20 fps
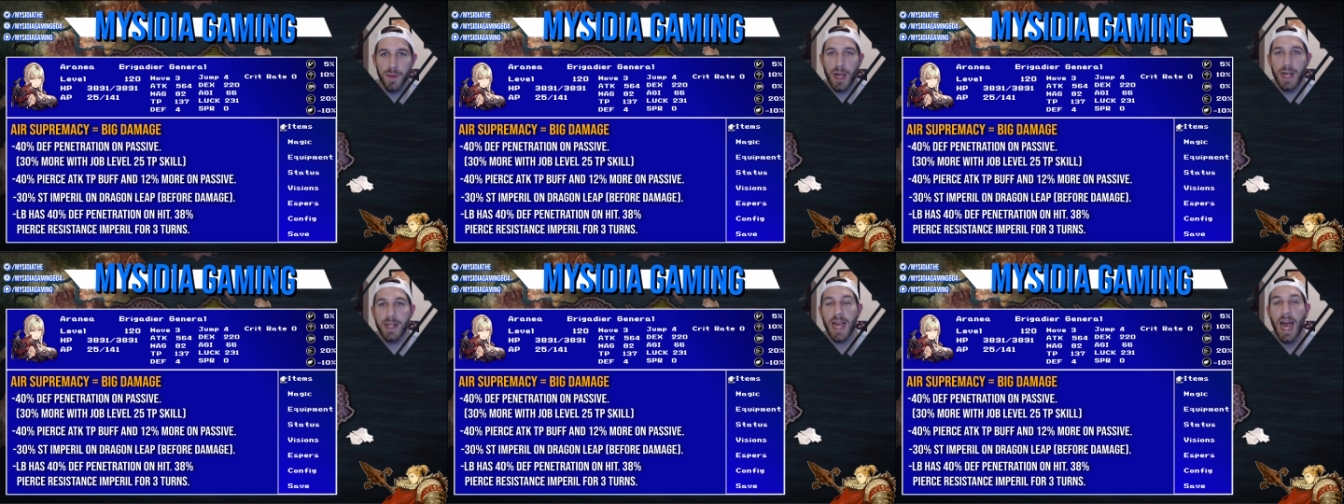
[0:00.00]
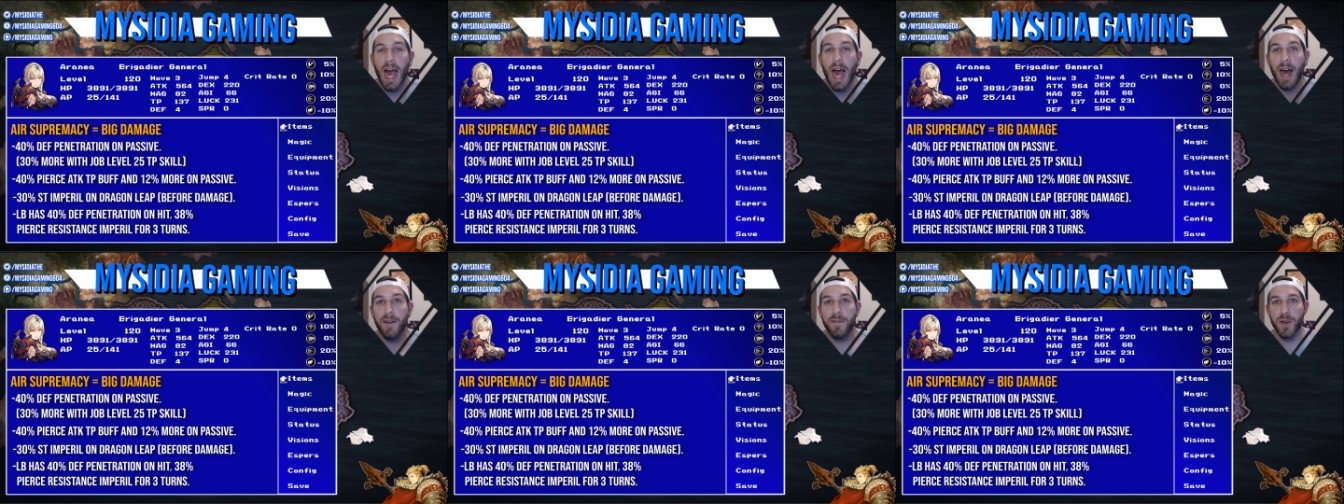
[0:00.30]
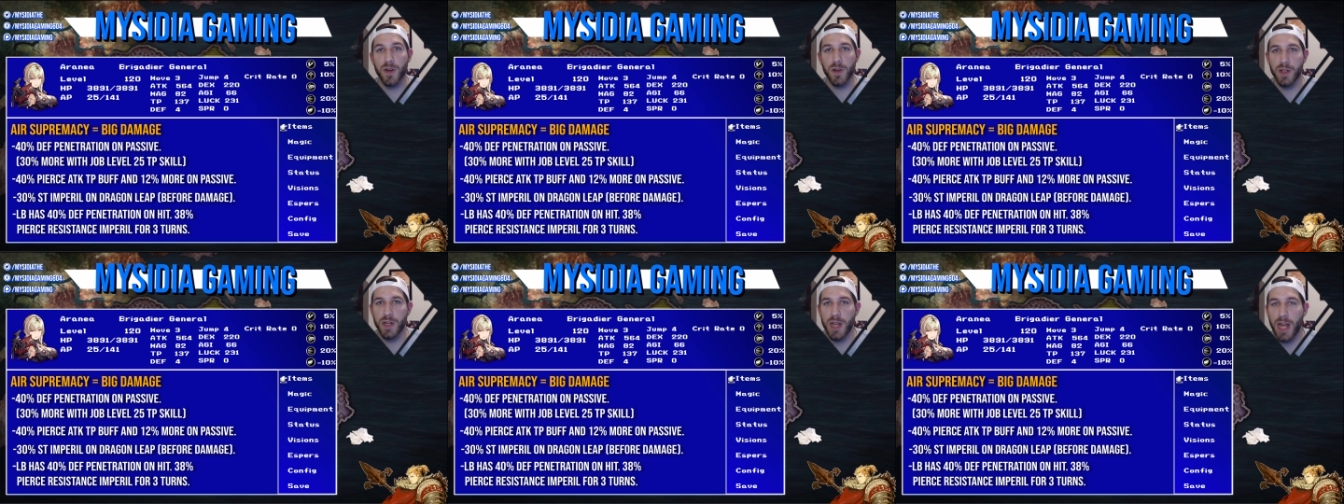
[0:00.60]
That's
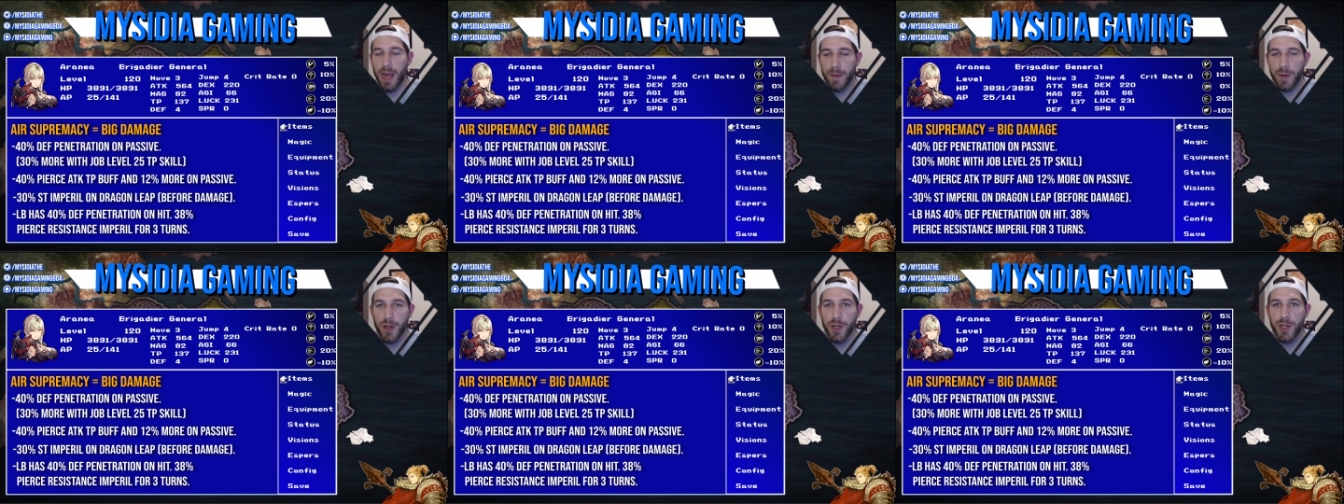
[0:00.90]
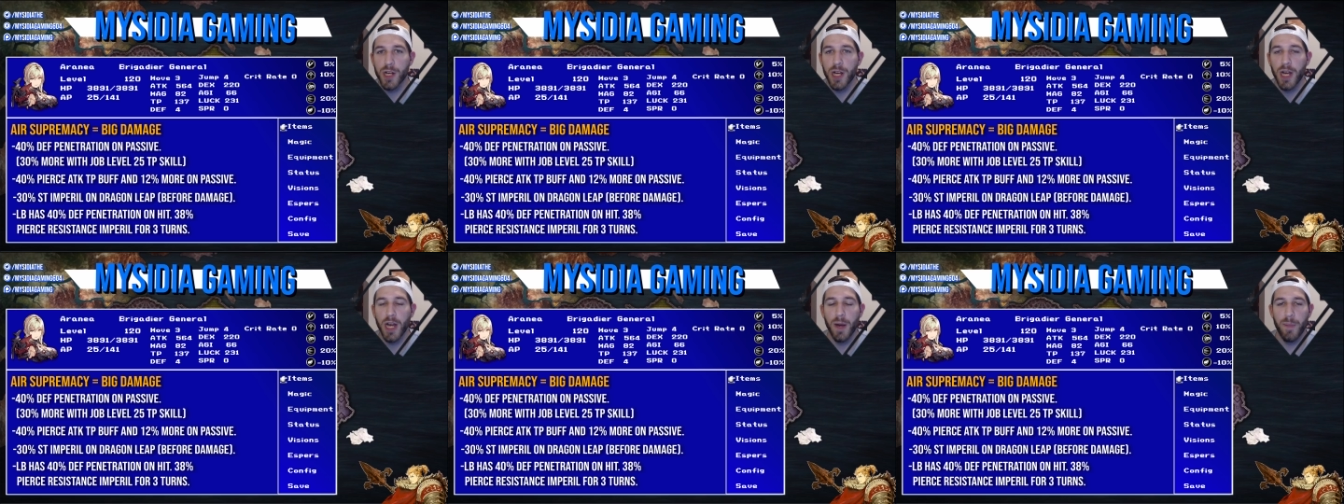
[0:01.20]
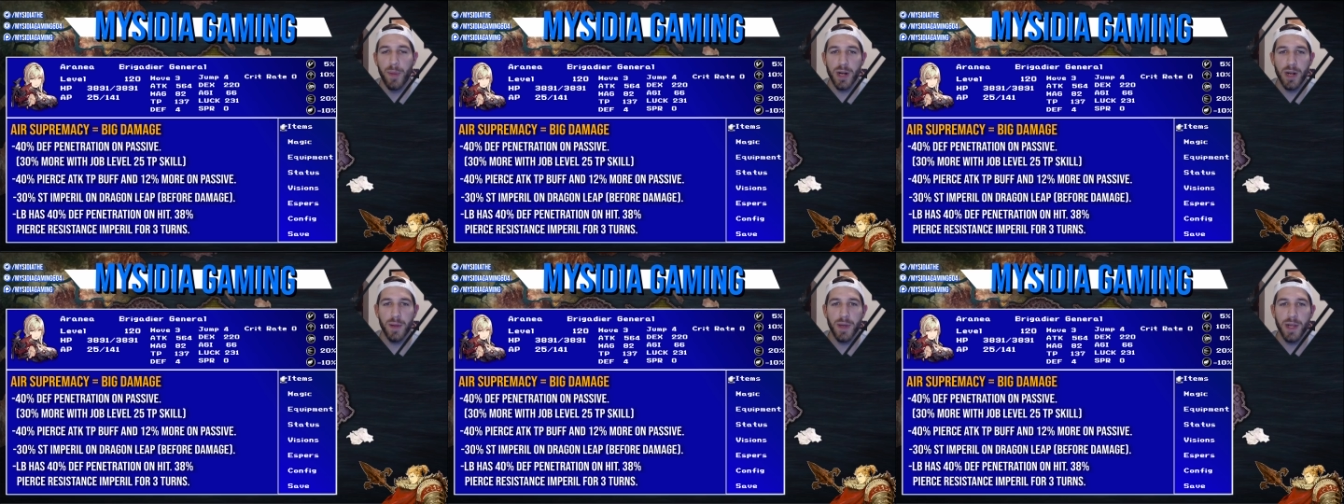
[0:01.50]
after the damage,
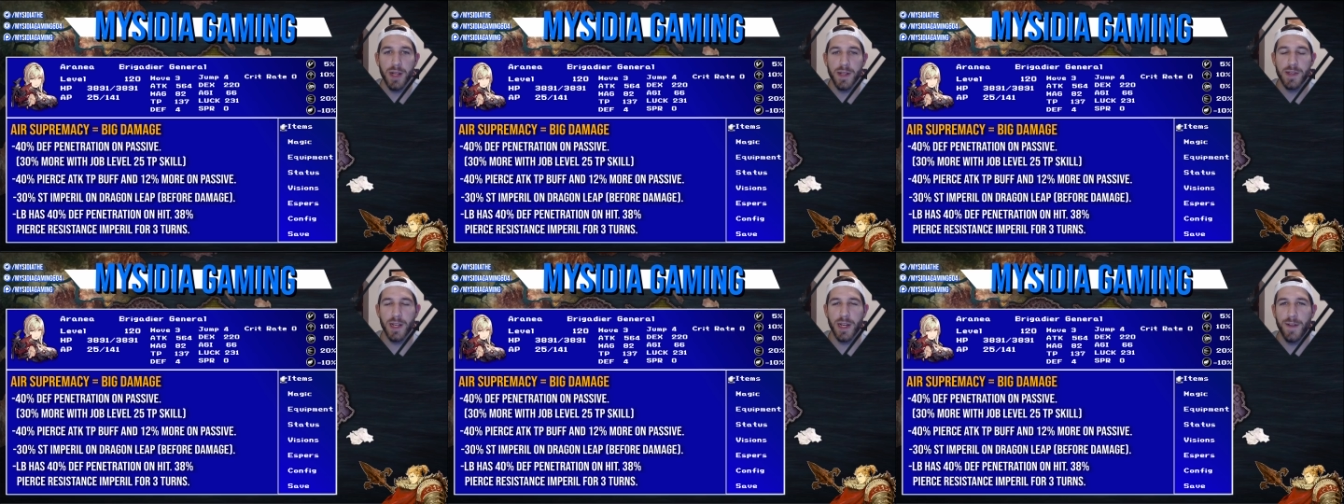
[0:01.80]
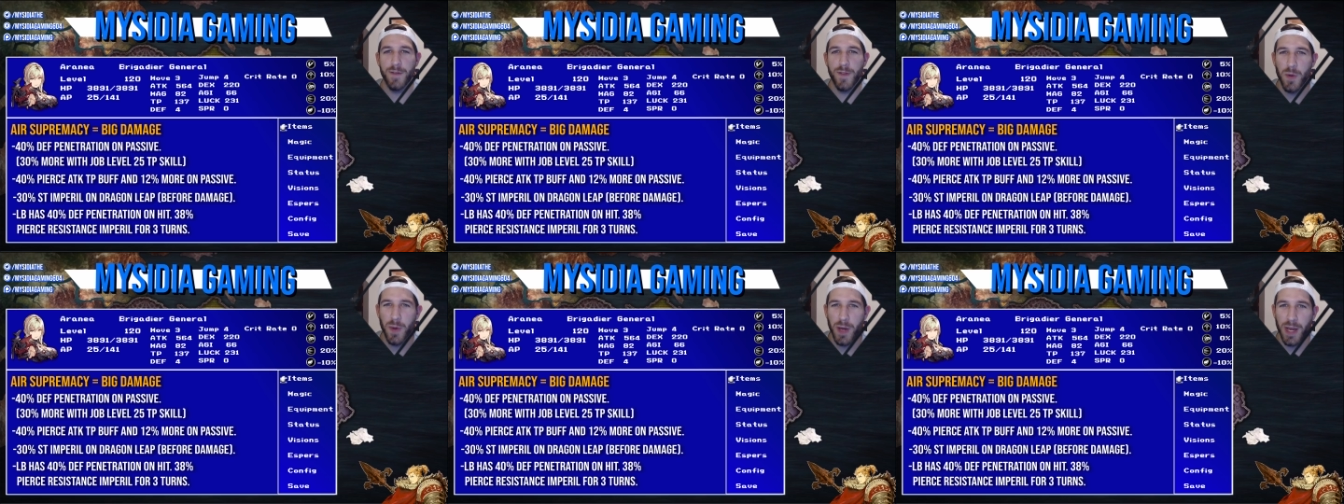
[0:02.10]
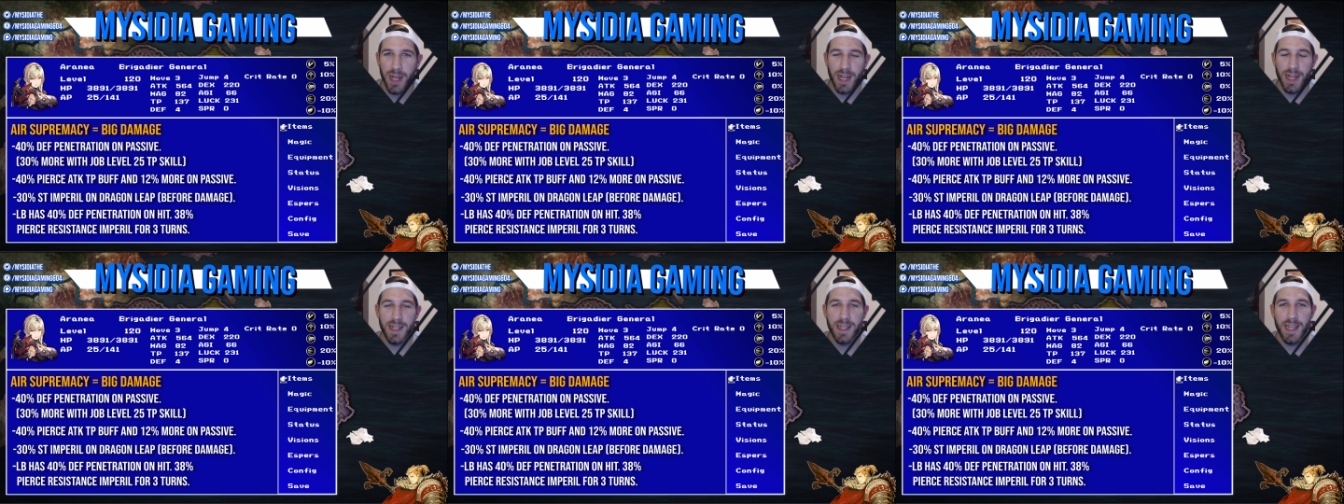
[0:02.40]
but it means that if you
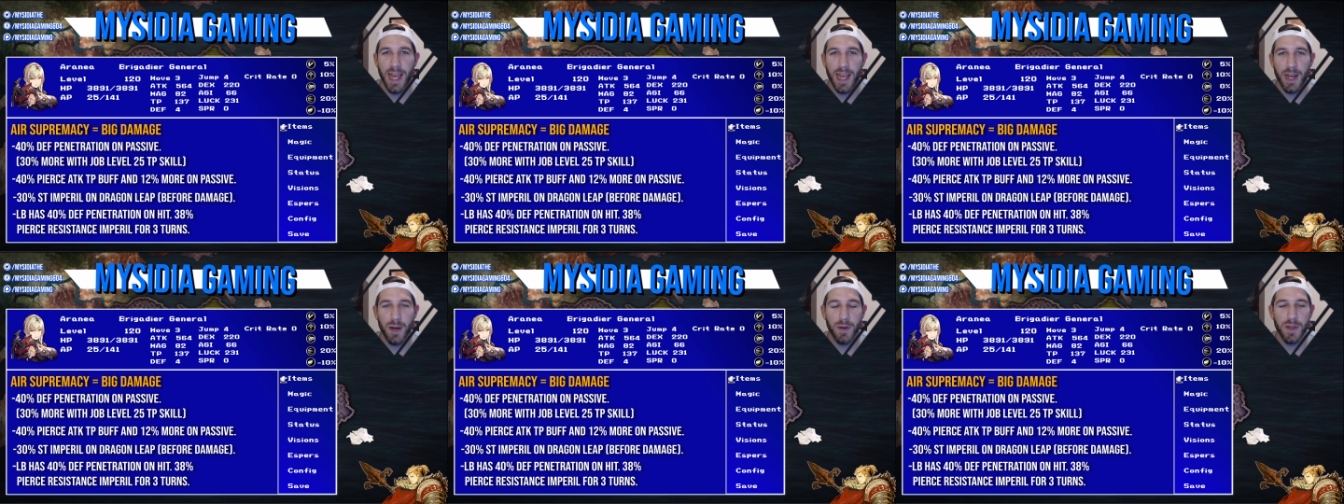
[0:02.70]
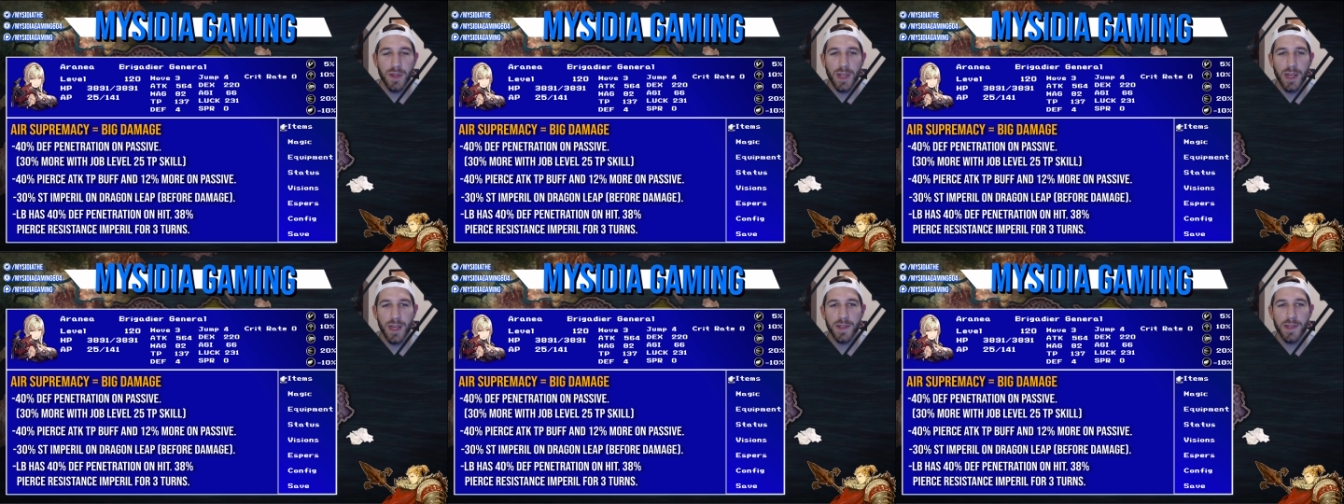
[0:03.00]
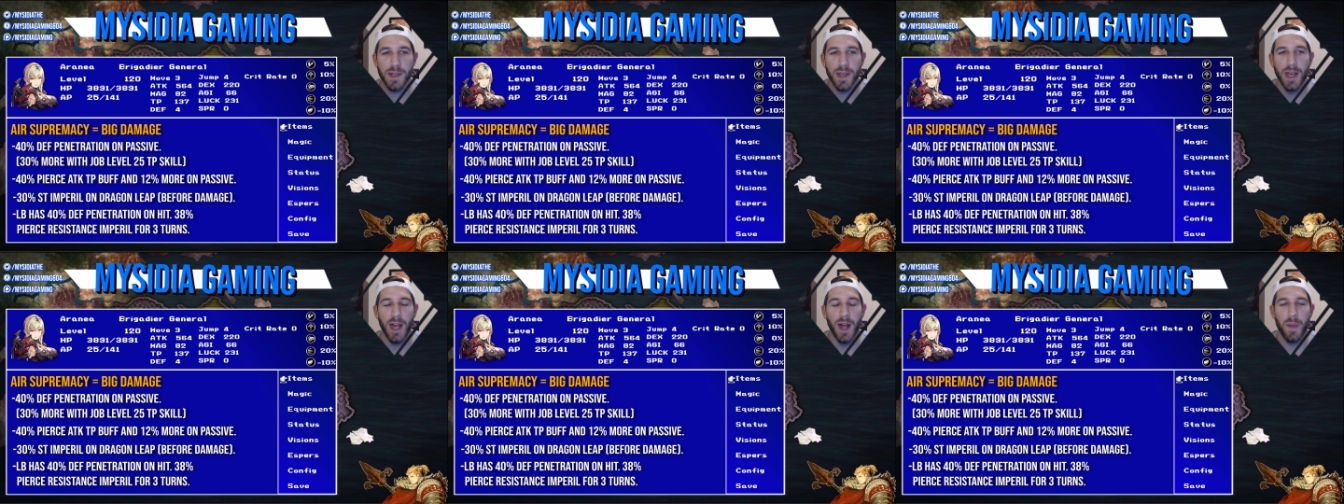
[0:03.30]
hit a tank with
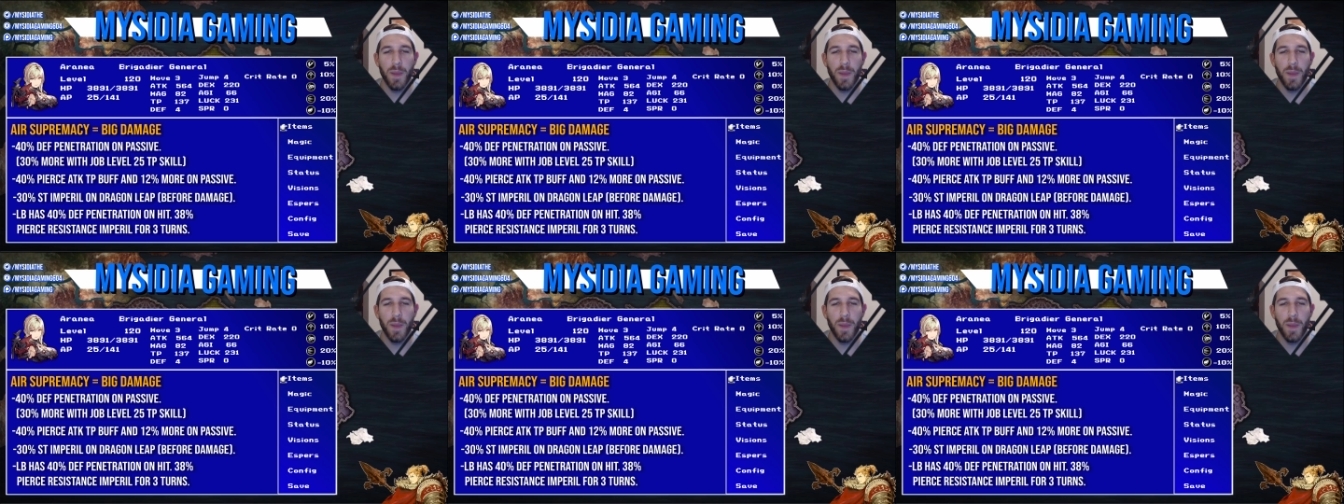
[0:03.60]
this,